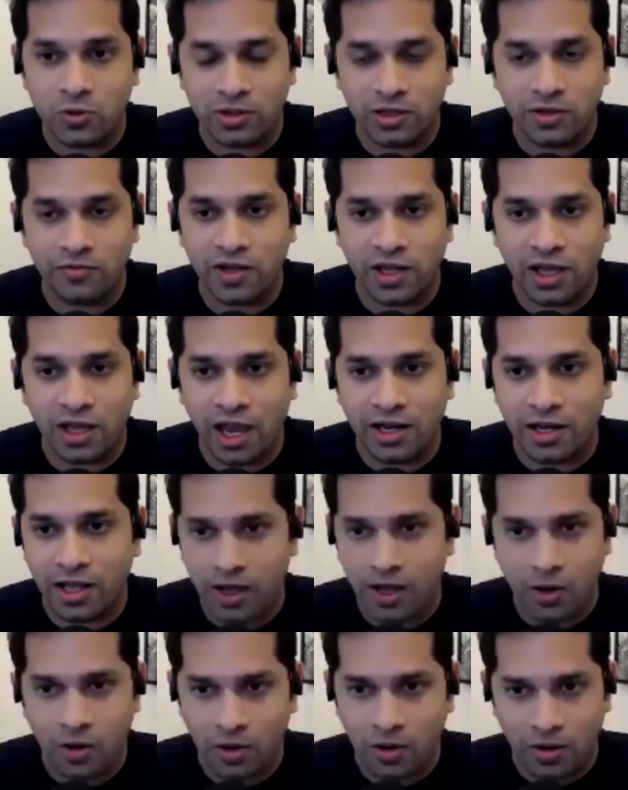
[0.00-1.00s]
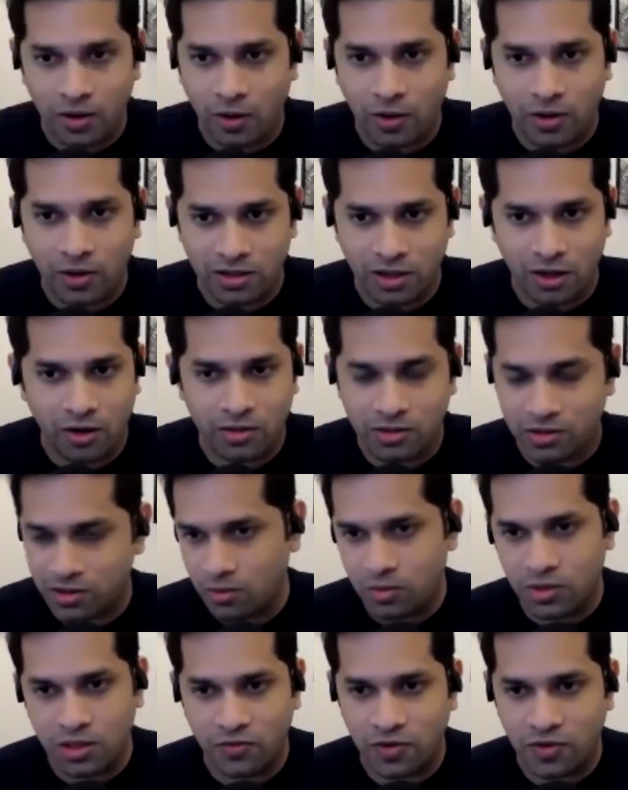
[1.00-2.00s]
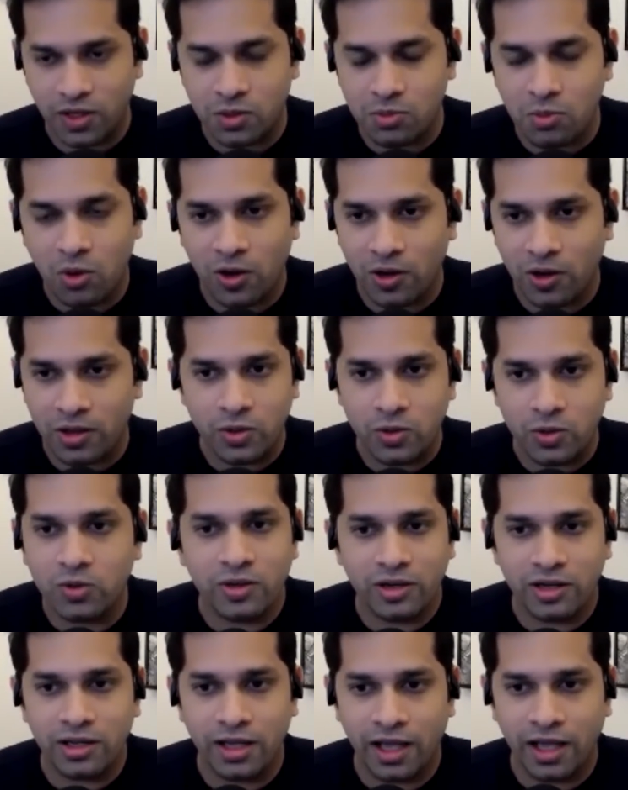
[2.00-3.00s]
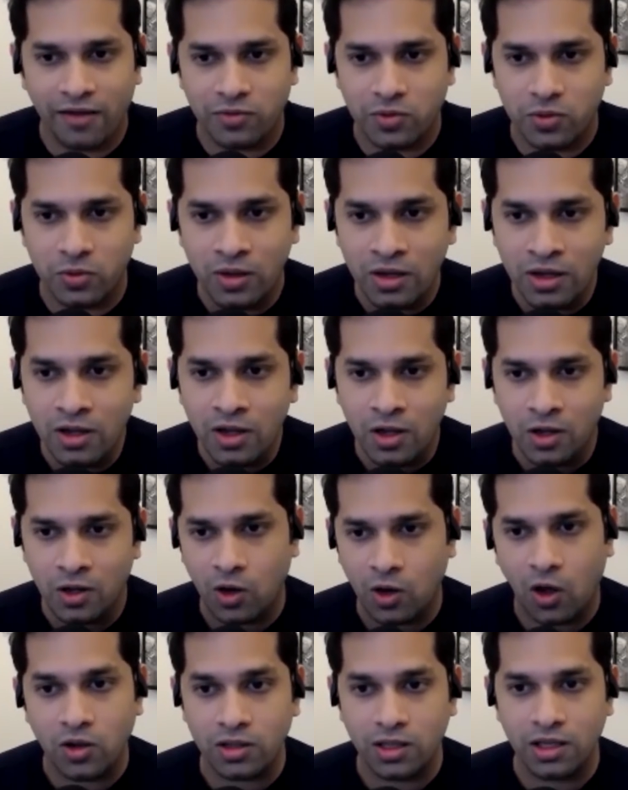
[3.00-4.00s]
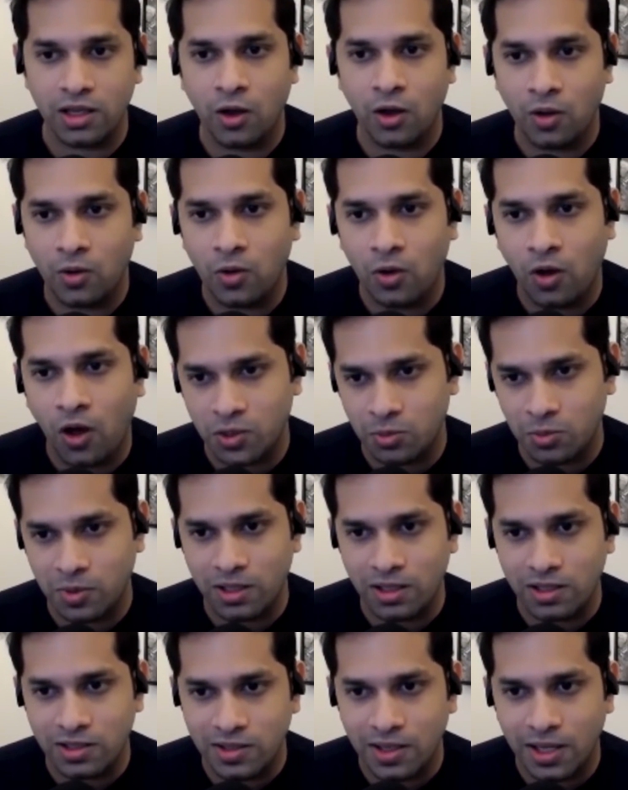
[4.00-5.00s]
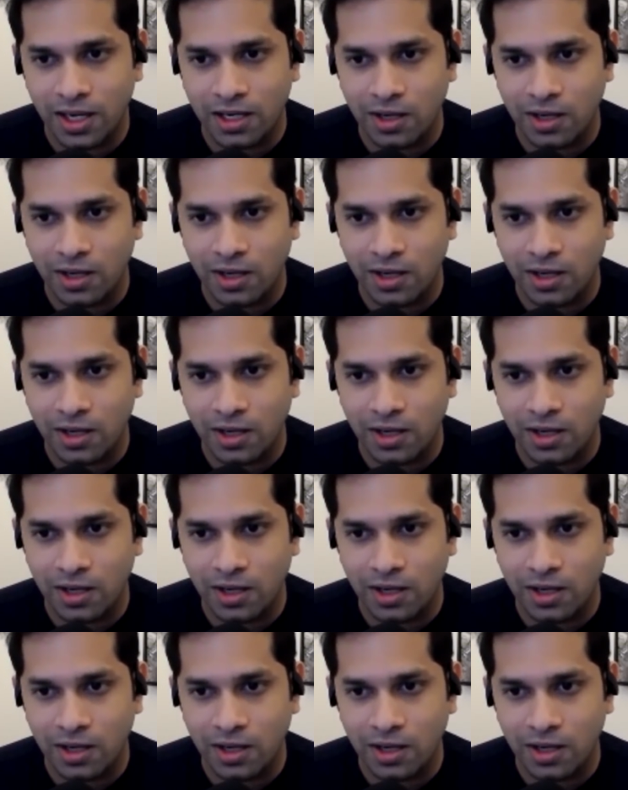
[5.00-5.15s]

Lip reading: even a headache or something very smaller, you don't really have to clog the hospitals, right? I